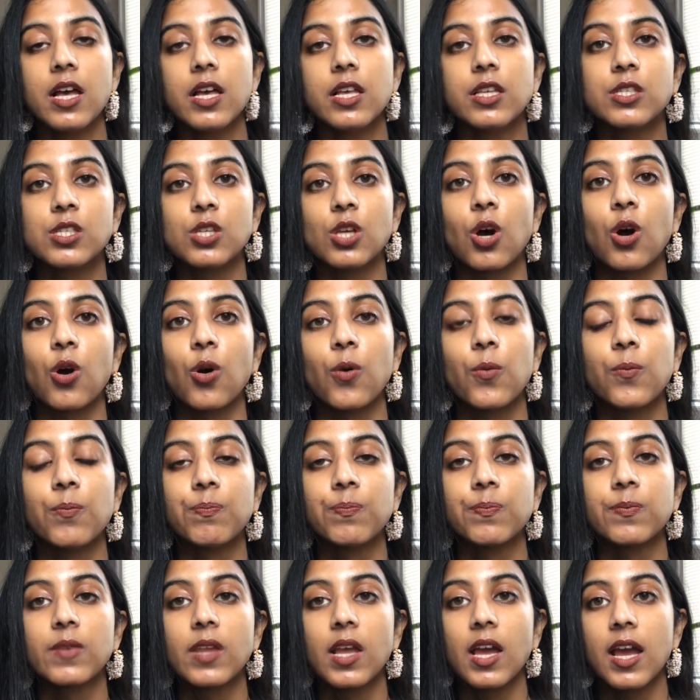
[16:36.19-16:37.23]
So
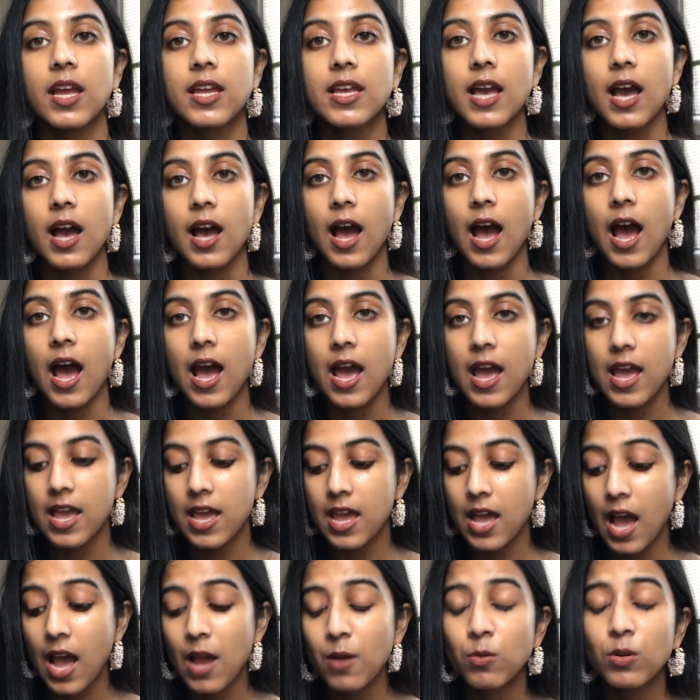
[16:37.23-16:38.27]
yeah,
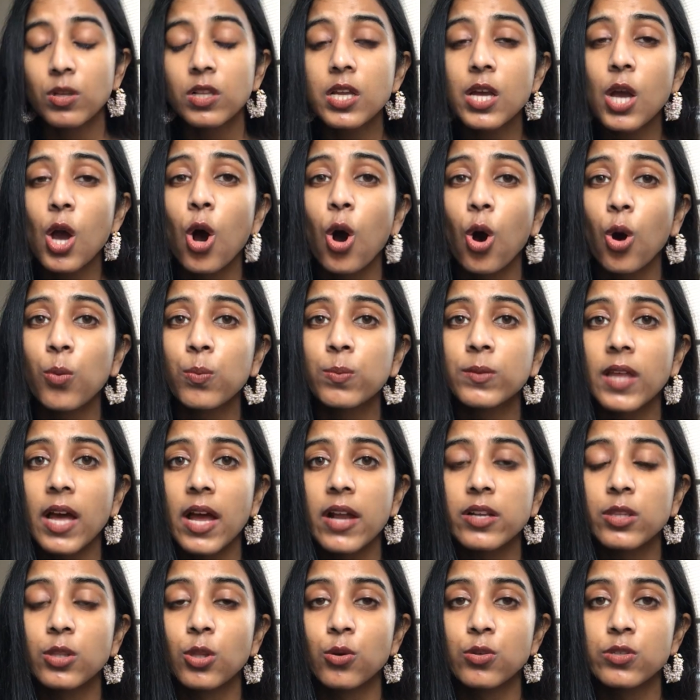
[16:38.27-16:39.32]
I really hope
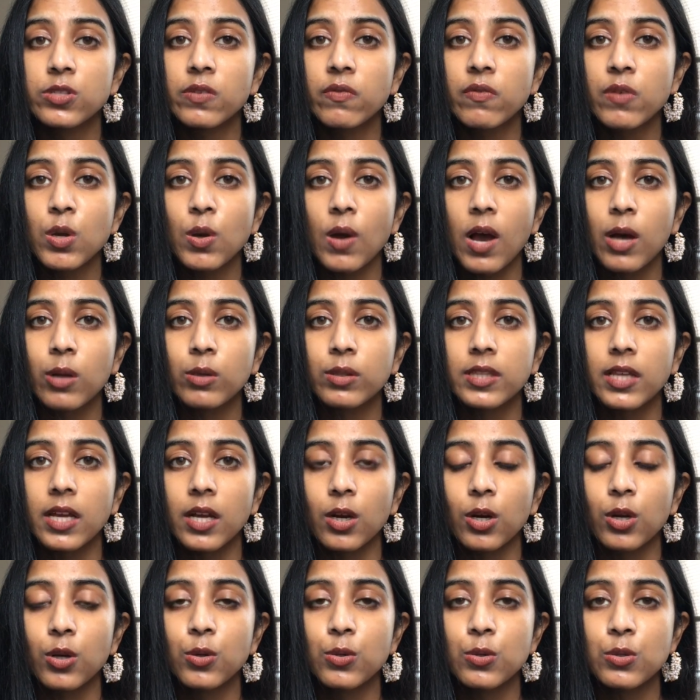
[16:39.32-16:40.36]
that those of you out
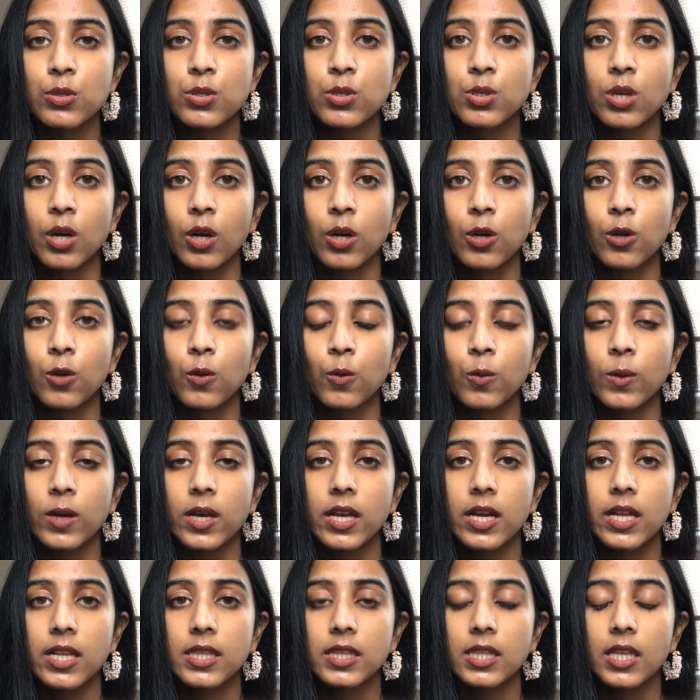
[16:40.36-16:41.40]
there who struggle
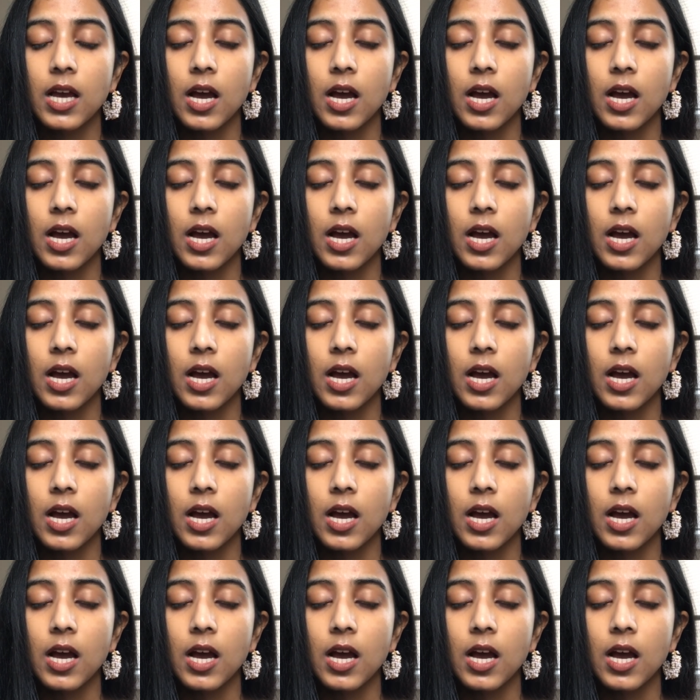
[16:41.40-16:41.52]
with